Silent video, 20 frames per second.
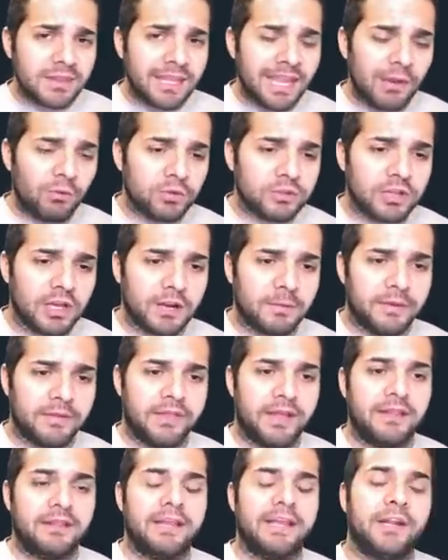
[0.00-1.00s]
And we'll talk about
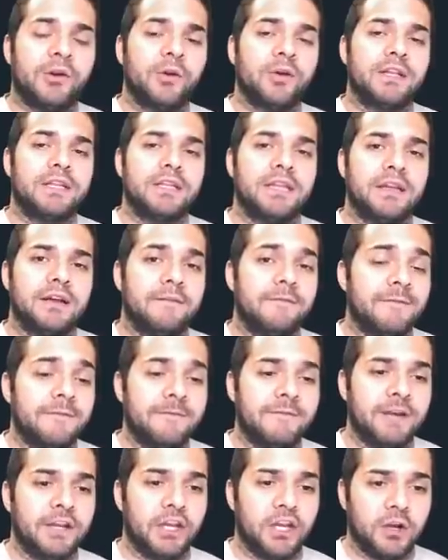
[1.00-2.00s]
that later in the
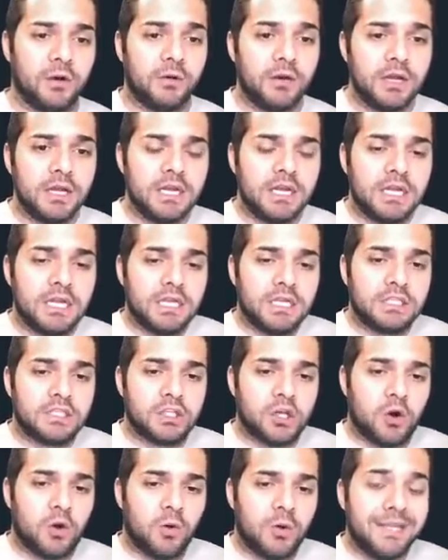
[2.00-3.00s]
video.
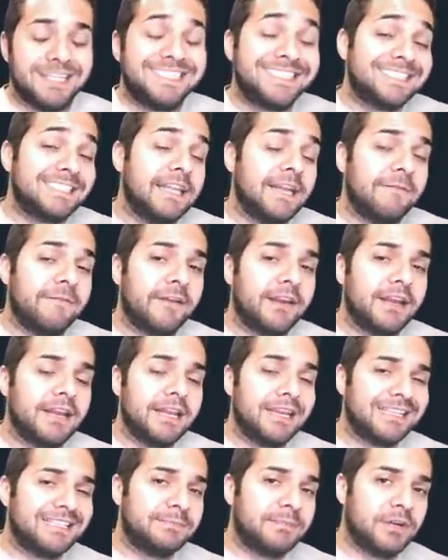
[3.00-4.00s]
So his significant
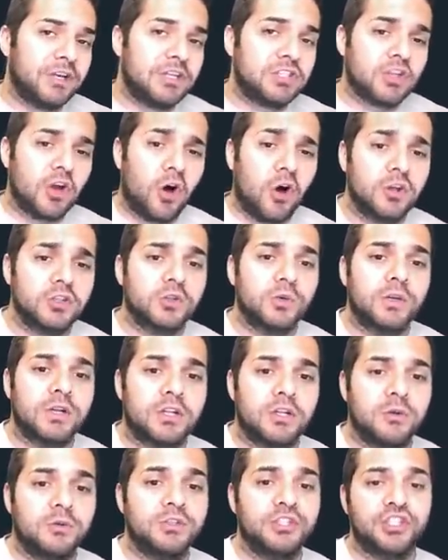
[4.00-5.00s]
experience also
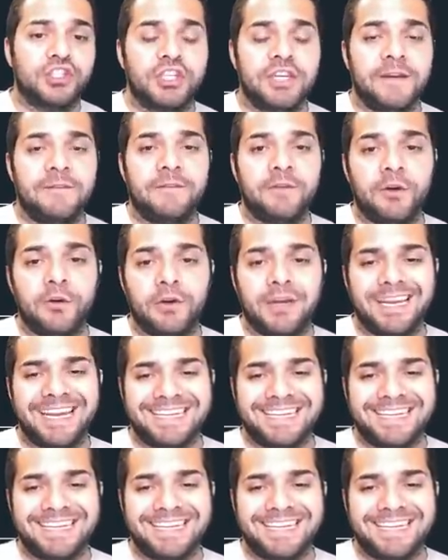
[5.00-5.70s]
includes chief unit